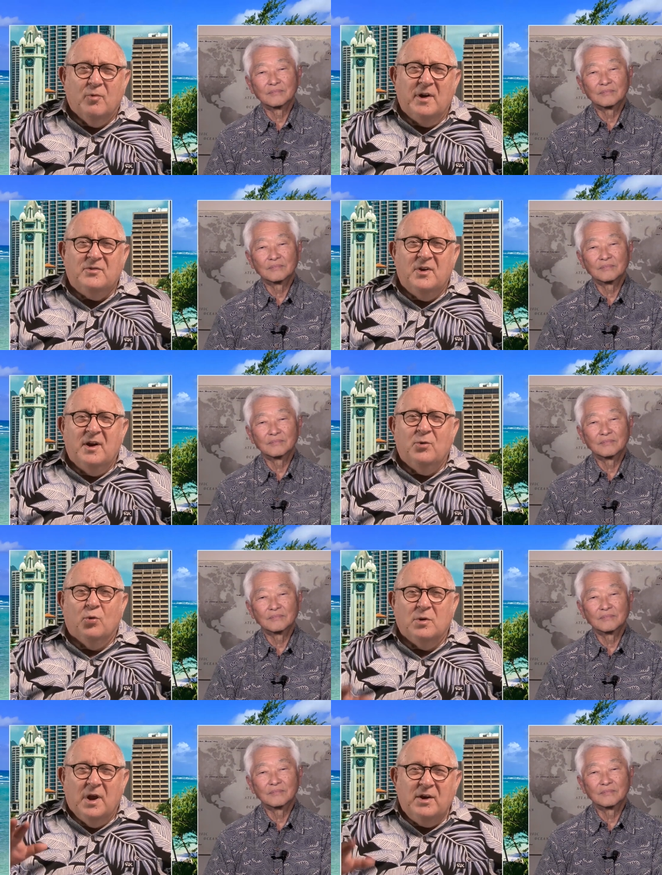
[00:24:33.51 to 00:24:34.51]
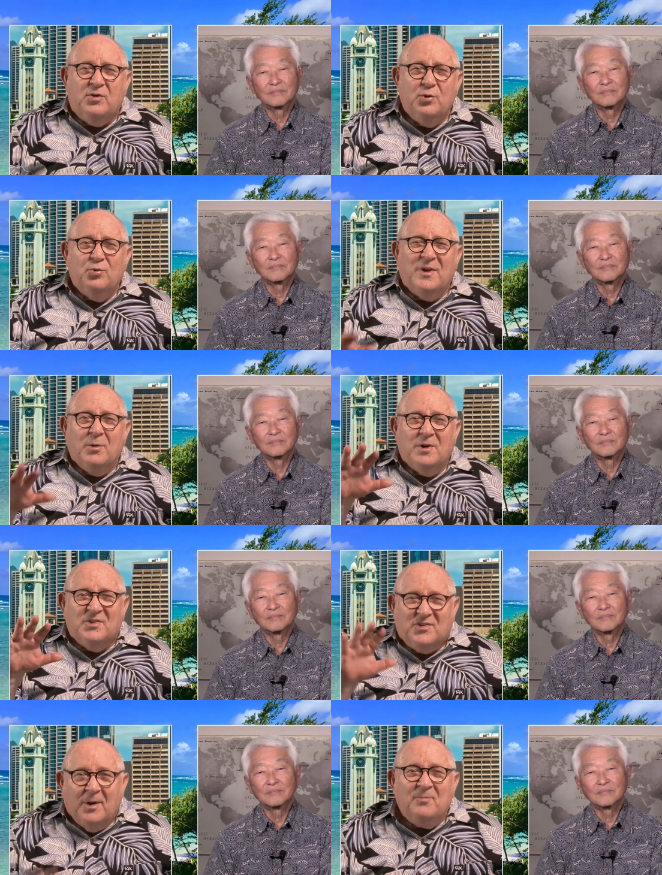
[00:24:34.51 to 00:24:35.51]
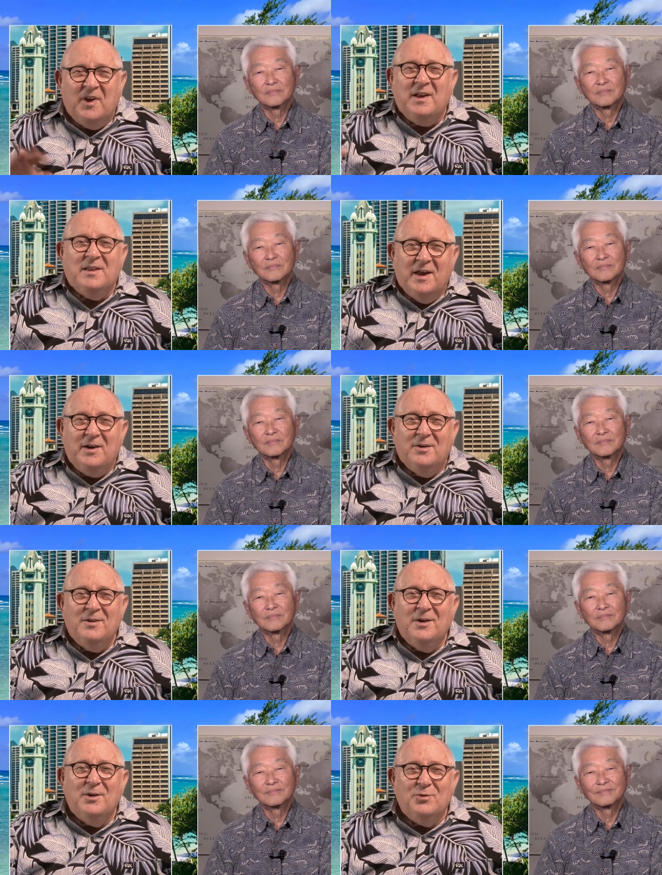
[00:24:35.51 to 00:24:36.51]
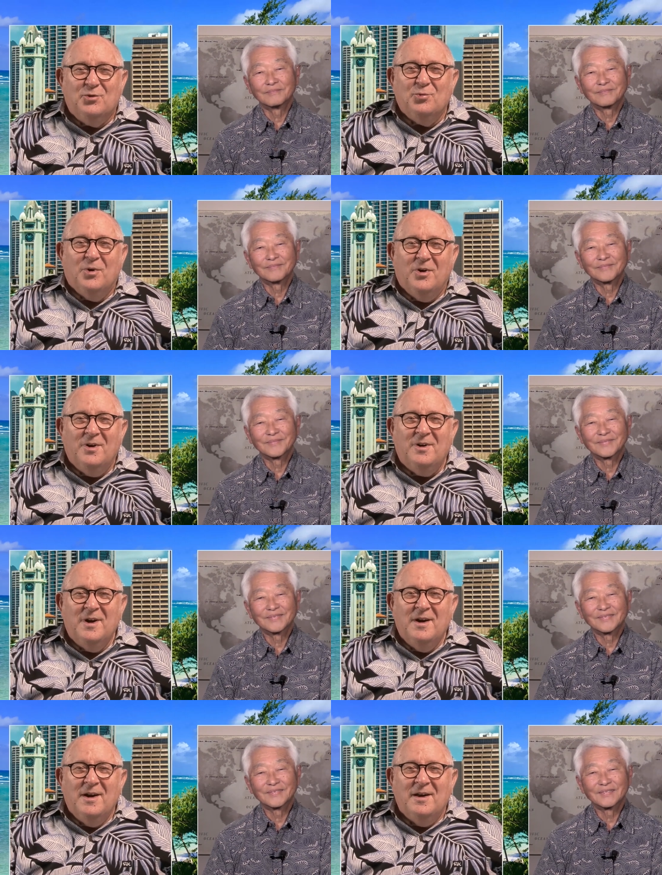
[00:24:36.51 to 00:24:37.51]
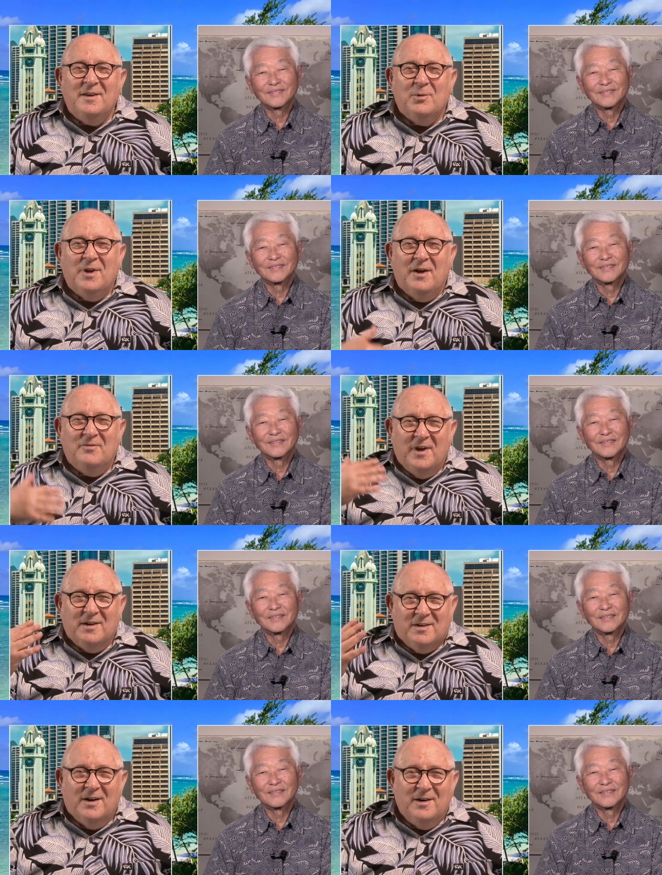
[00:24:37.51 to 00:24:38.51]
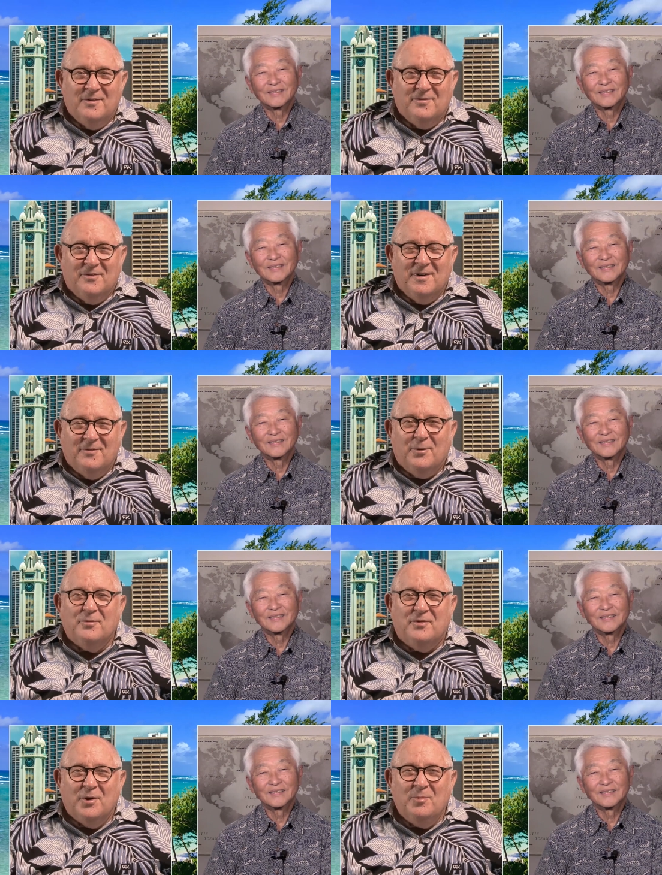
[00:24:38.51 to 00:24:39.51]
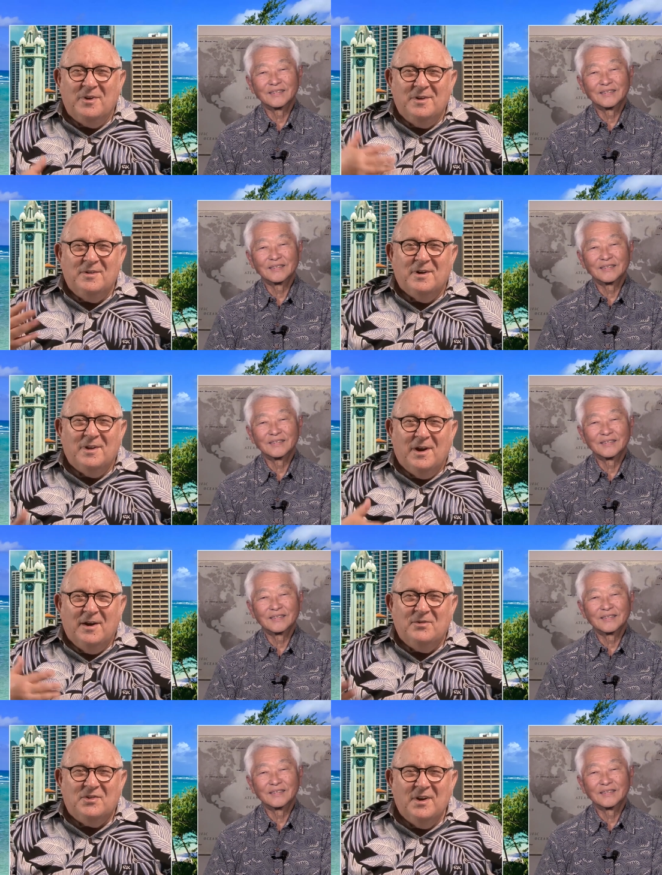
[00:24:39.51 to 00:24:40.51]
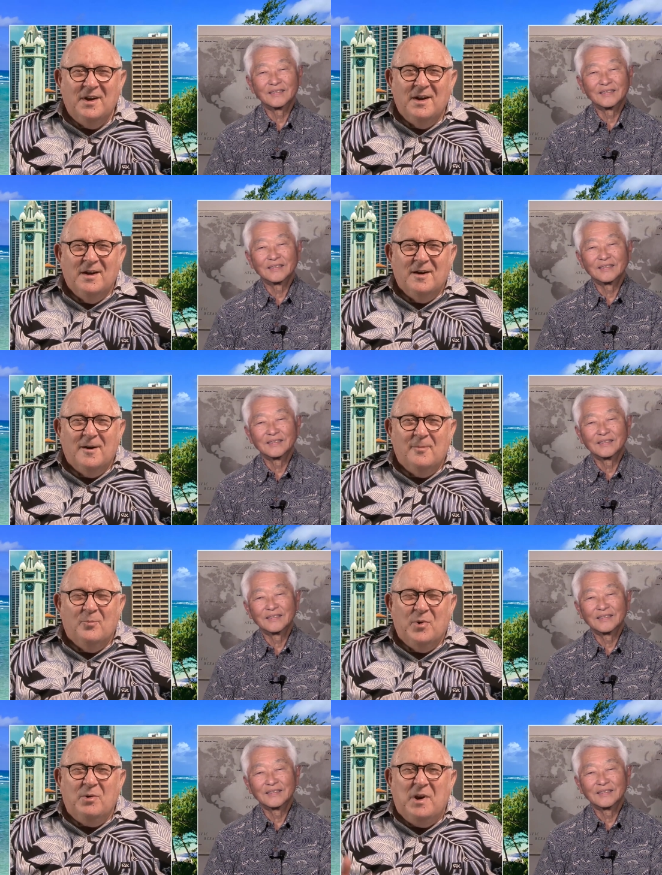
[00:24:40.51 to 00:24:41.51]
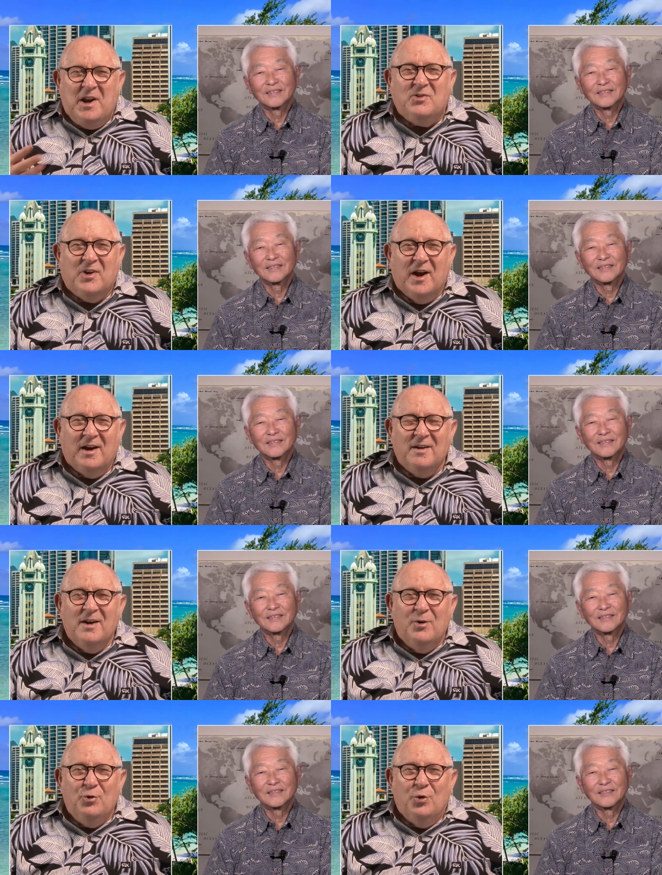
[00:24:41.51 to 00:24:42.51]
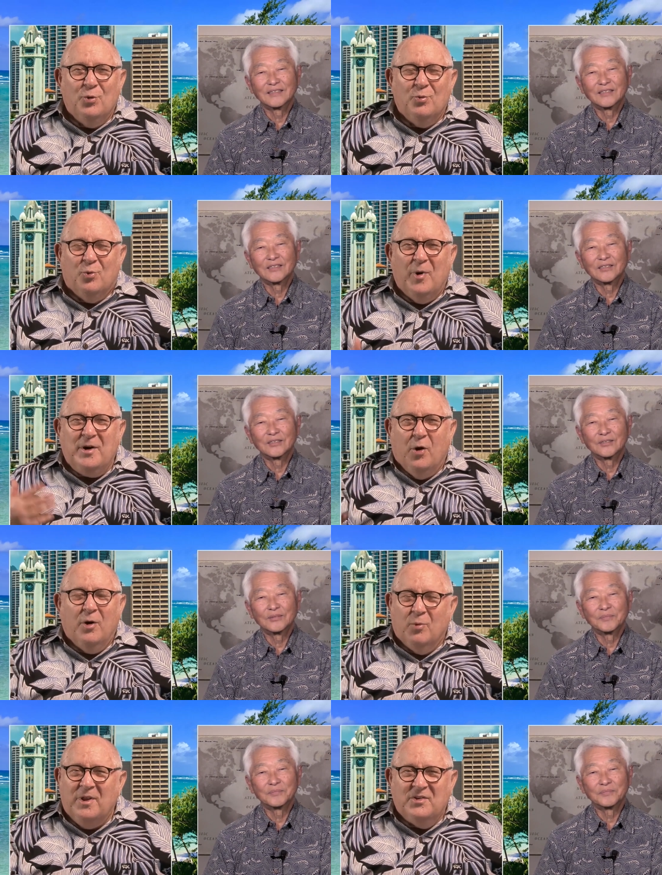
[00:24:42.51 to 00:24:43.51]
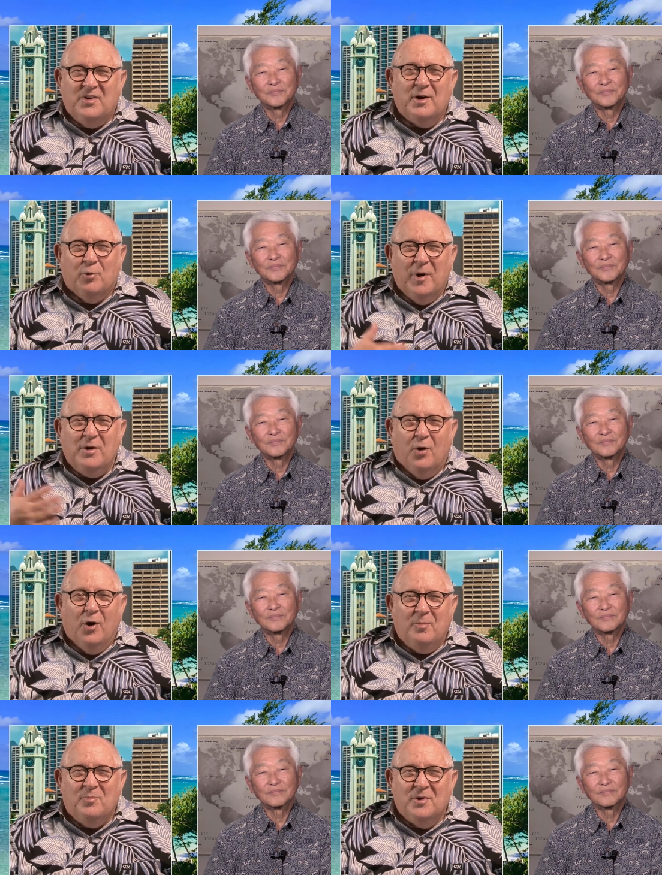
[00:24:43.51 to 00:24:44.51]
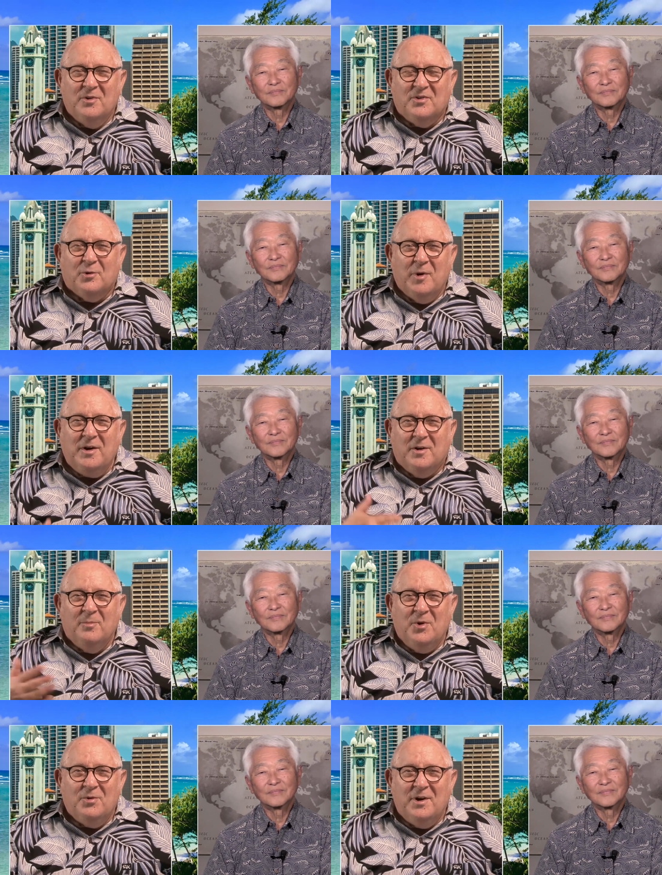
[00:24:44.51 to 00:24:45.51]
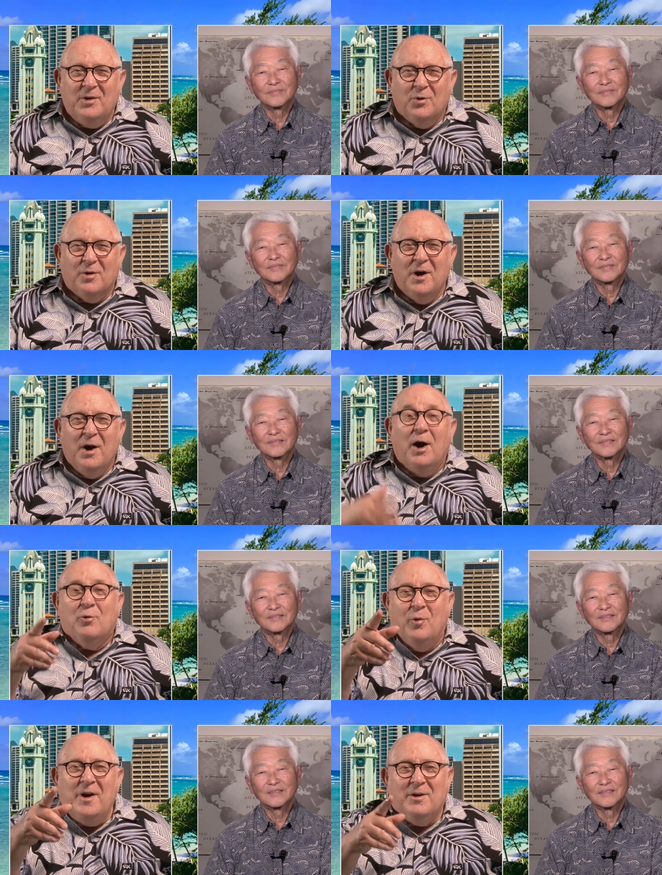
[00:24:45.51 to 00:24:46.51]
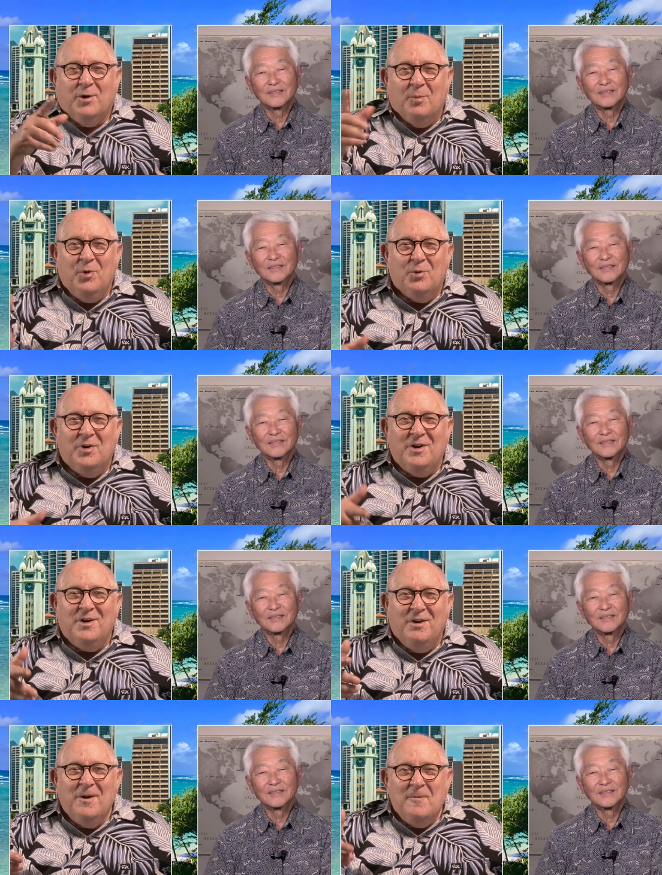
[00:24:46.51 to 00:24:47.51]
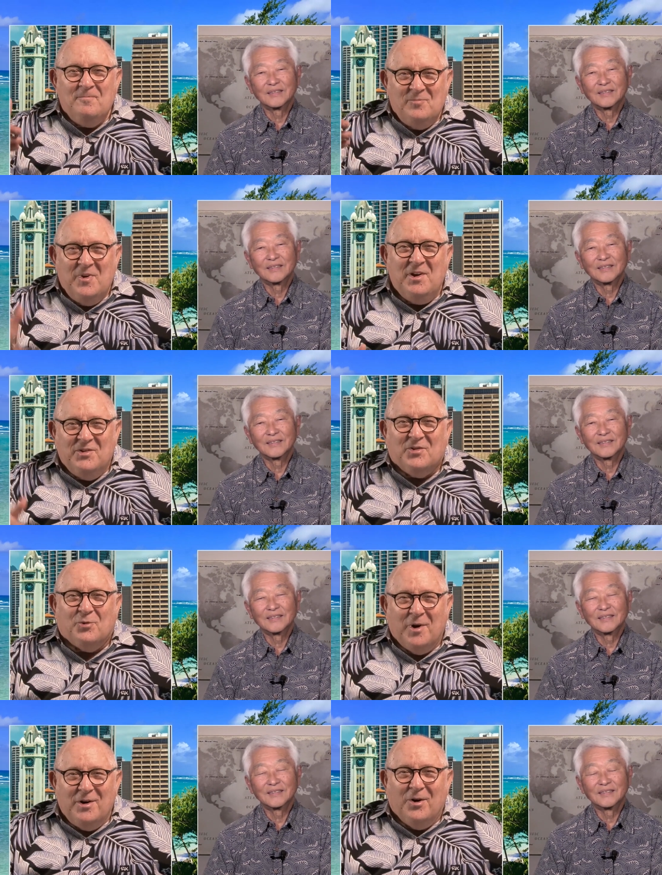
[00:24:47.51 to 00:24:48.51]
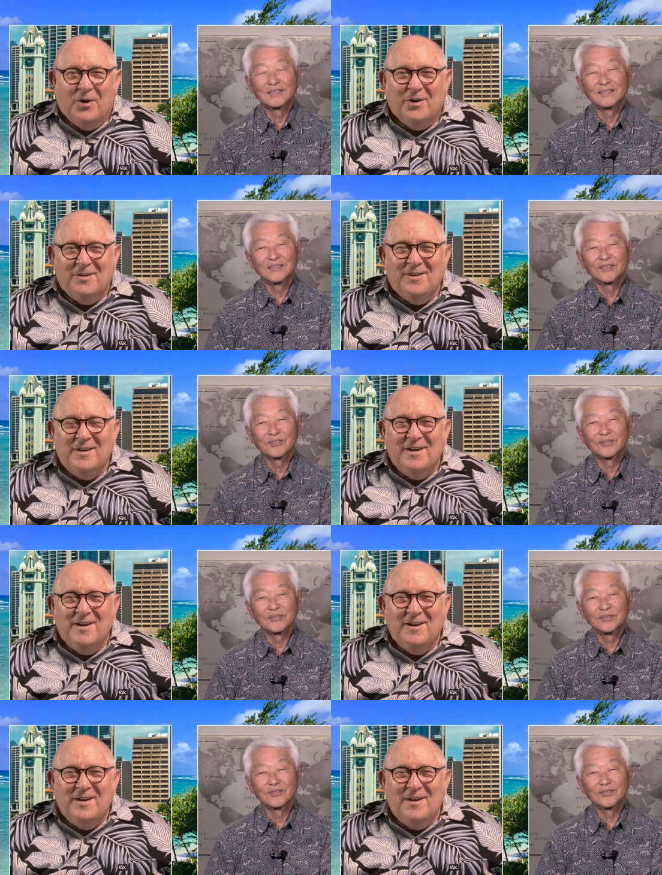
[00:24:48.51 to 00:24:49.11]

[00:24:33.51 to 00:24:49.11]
Speaker 1: right then, or like you, they will someday later do art, and they will have that kind of uh, fulfillment in their lives? Um, we need that. You know, great art, what do they say? Great art builds a great community, or a great community needs great art.